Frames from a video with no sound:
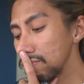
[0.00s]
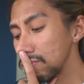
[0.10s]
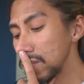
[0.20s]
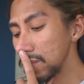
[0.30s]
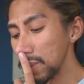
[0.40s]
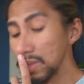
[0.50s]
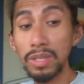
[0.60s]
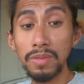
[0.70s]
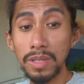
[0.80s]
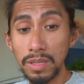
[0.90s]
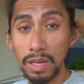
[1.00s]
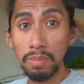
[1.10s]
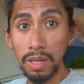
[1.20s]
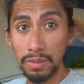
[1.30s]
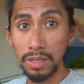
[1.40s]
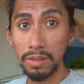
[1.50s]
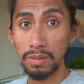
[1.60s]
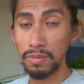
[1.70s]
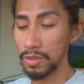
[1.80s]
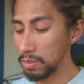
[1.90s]
This person never stopped loving you,
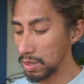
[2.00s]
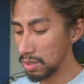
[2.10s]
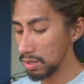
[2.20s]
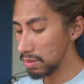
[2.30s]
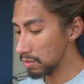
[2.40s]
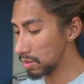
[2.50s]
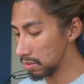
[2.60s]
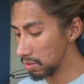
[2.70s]
if you're wondering, with the